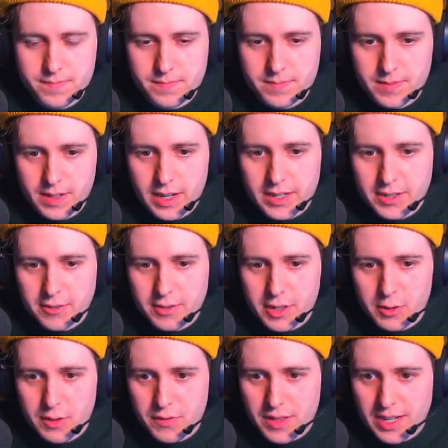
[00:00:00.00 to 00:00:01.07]
I don't
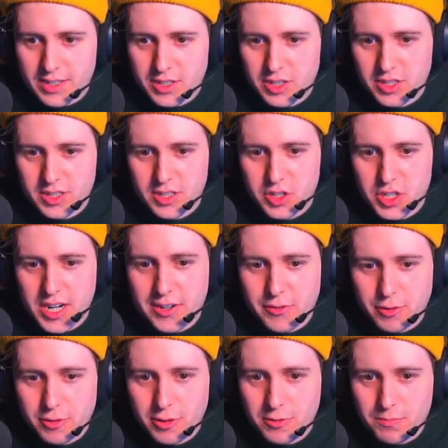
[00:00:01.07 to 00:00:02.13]
know if that's just a
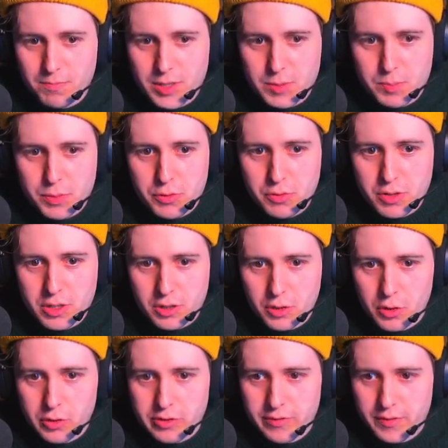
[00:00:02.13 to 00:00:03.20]
general spook
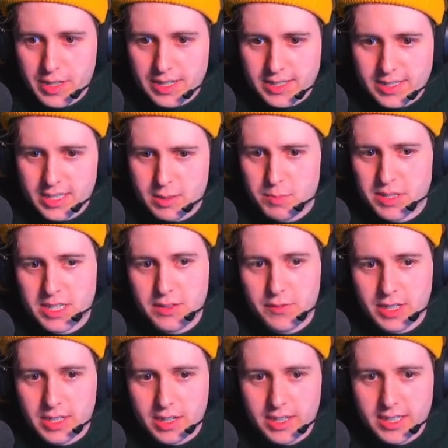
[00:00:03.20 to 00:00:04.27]
or if that's a
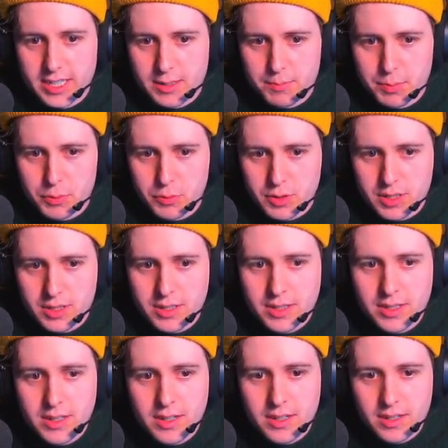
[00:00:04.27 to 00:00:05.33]
specific ice spook.
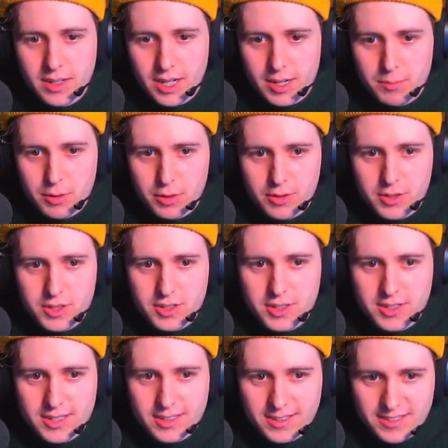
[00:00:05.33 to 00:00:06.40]
I'm not
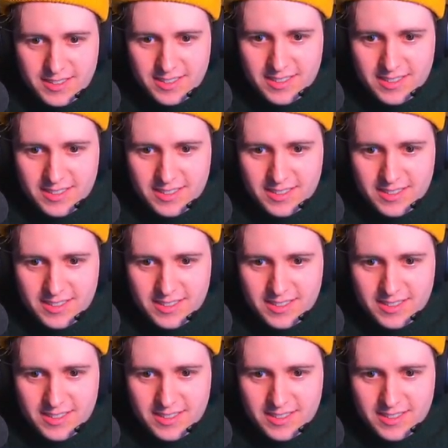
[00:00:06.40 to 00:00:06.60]
certain.